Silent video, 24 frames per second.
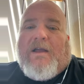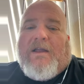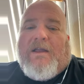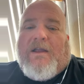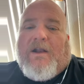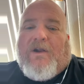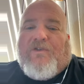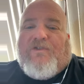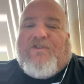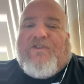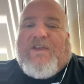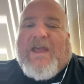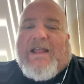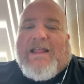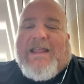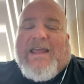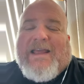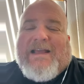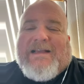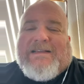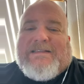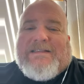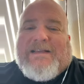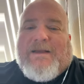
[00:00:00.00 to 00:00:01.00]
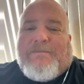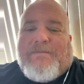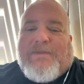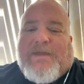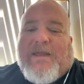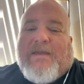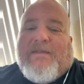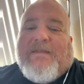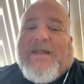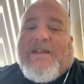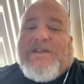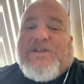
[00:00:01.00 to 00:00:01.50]
selling
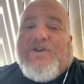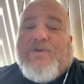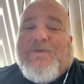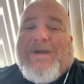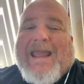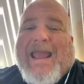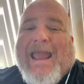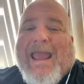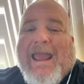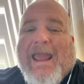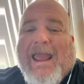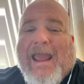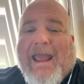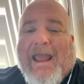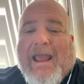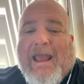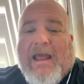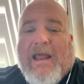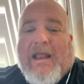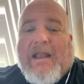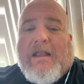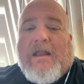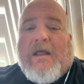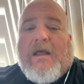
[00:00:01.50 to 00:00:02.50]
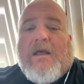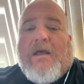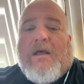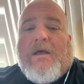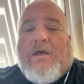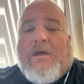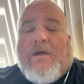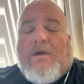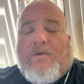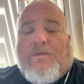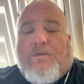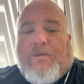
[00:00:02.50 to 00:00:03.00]
something that you can
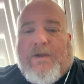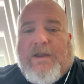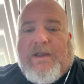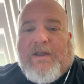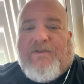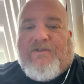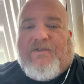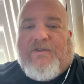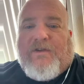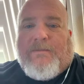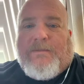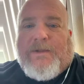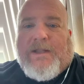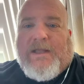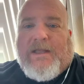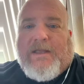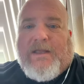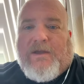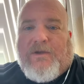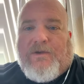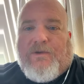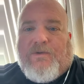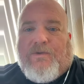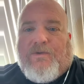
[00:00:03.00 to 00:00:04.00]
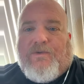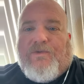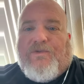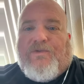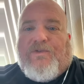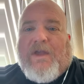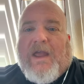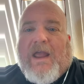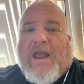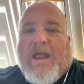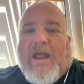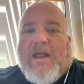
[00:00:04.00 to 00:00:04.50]
reasonably
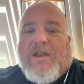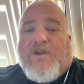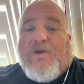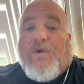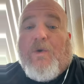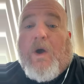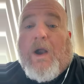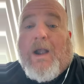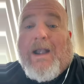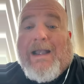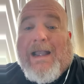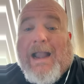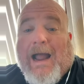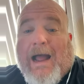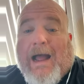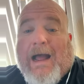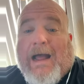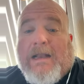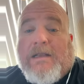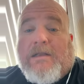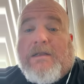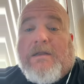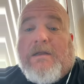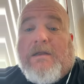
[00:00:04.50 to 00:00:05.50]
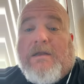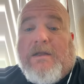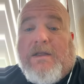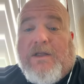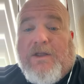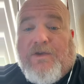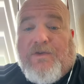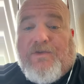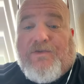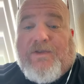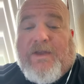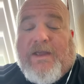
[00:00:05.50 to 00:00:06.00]
use and you are not
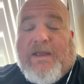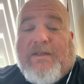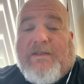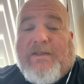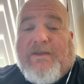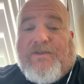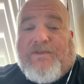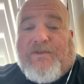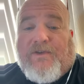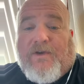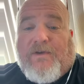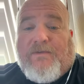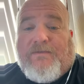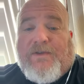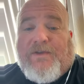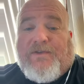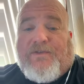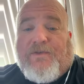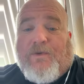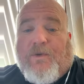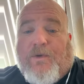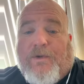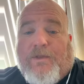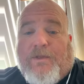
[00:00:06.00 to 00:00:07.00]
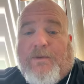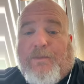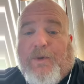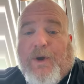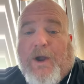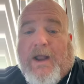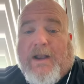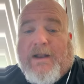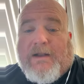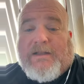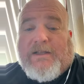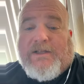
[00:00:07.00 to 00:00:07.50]
using the service or the
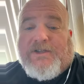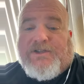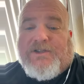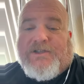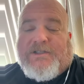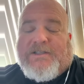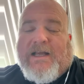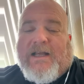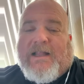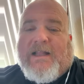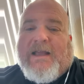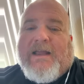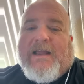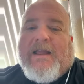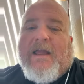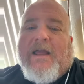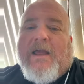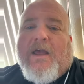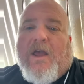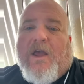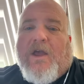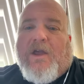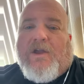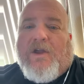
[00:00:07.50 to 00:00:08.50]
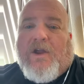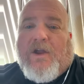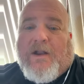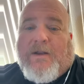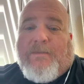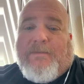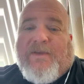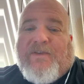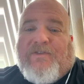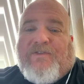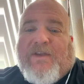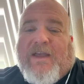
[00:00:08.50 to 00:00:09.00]
product that you're selling, you're going to
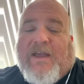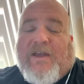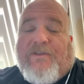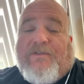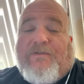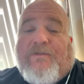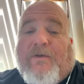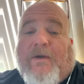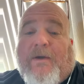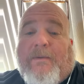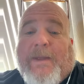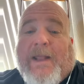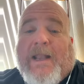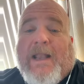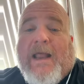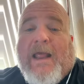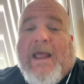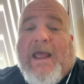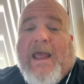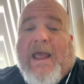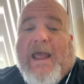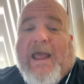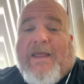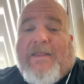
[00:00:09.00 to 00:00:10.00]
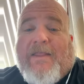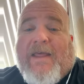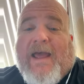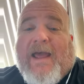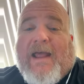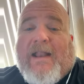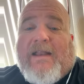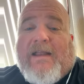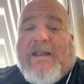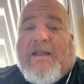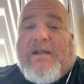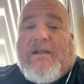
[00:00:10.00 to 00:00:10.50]
miss sales from it. And
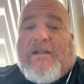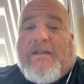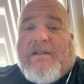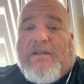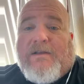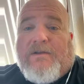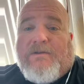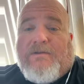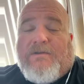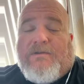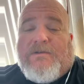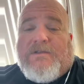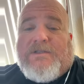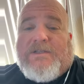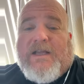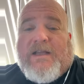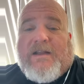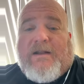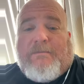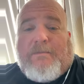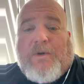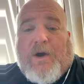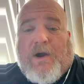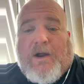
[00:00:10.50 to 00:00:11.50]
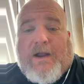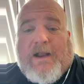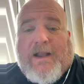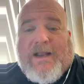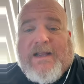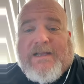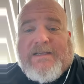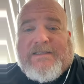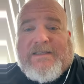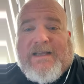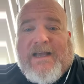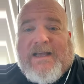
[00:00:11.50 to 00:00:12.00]
that includes in a
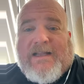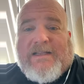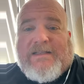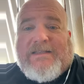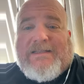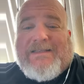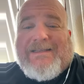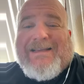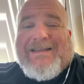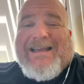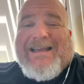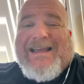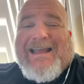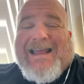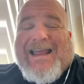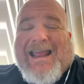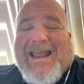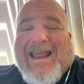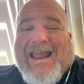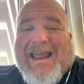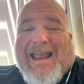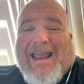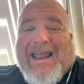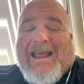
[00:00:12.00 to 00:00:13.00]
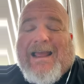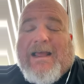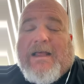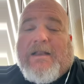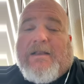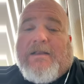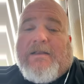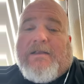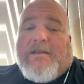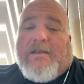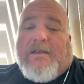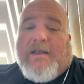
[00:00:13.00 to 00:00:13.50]
marketing sense,
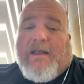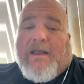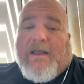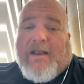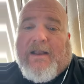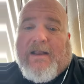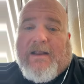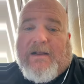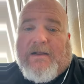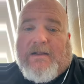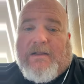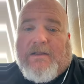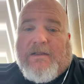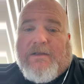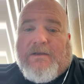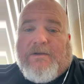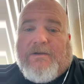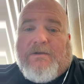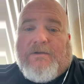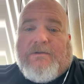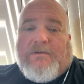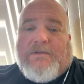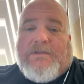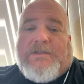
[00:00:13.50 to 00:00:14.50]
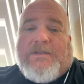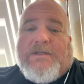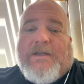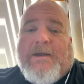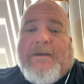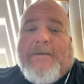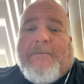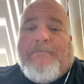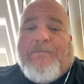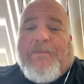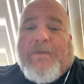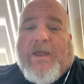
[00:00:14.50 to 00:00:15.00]
and it includes
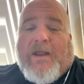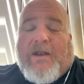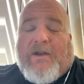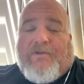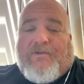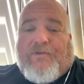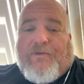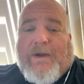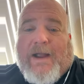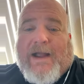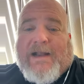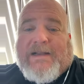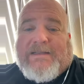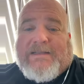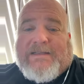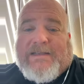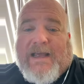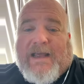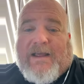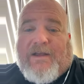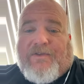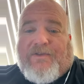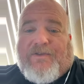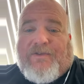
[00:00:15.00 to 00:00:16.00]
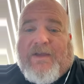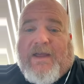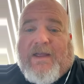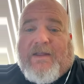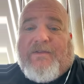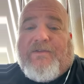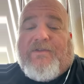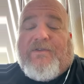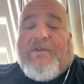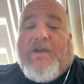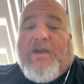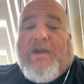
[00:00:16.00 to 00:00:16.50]
in a direct sales
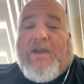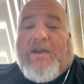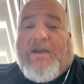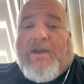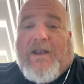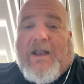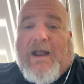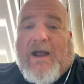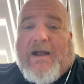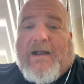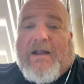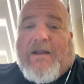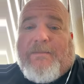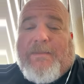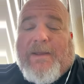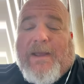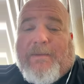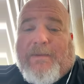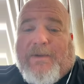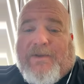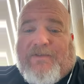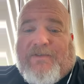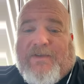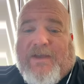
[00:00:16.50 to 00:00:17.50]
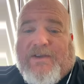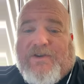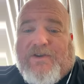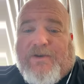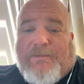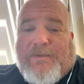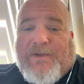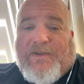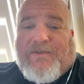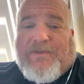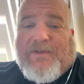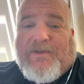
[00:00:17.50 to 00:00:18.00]
sense. You're not going to be able to set your
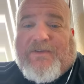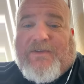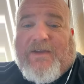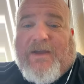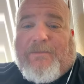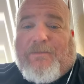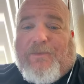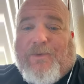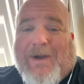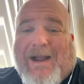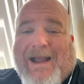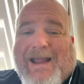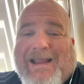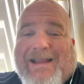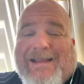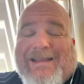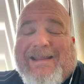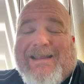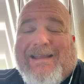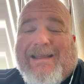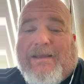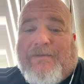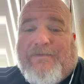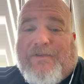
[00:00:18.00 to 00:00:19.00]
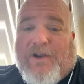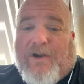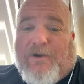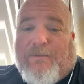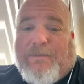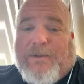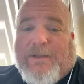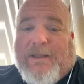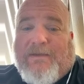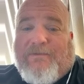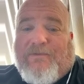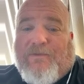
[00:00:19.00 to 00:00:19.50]
business up right if you
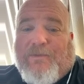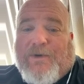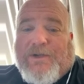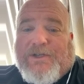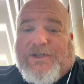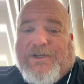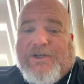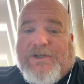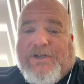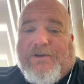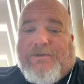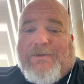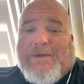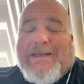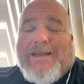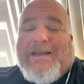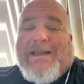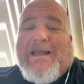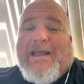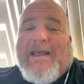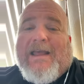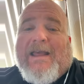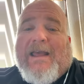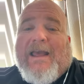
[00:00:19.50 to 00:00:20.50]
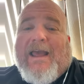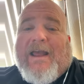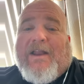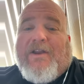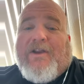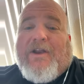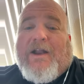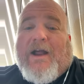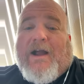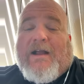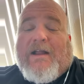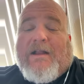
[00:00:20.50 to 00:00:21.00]
don't believe in what you're doing, and
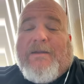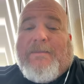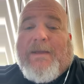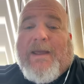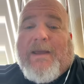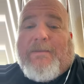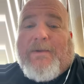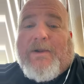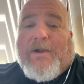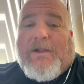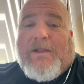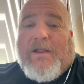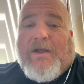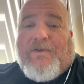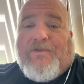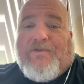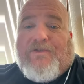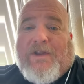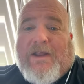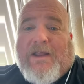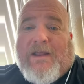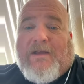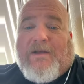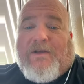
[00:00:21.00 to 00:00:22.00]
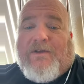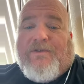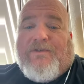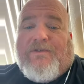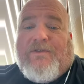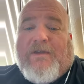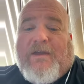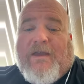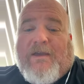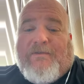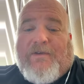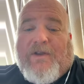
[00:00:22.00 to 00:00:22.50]
you're not going to be able to close
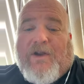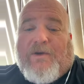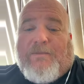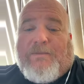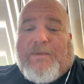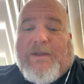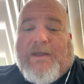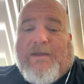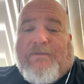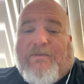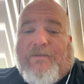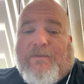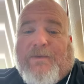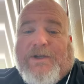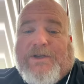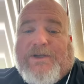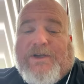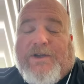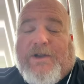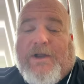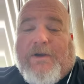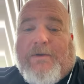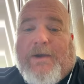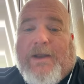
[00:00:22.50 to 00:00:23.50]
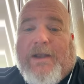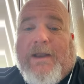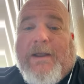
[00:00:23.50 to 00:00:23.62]
deals if you don't believe in what you're doing.